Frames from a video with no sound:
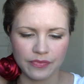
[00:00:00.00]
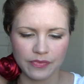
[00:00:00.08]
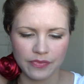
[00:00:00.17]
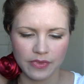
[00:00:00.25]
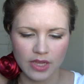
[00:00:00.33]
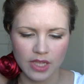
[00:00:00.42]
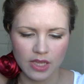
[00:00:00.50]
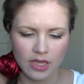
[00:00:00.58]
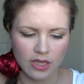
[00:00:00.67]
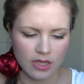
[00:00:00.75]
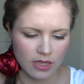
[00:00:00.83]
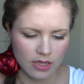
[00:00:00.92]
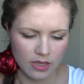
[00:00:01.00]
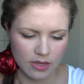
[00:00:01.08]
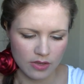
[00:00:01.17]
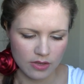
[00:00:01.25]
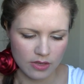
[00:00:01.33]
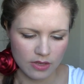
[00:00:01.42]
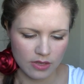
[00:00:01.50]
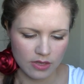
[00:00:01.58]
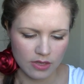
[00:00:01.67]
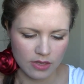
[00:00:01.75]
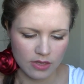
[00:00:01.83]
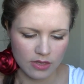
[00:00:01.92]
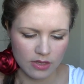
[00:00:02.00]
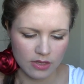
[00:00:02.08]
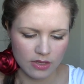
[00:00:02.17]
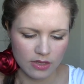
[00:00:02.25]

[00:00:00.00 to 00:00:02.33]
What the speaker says: Nothing is said.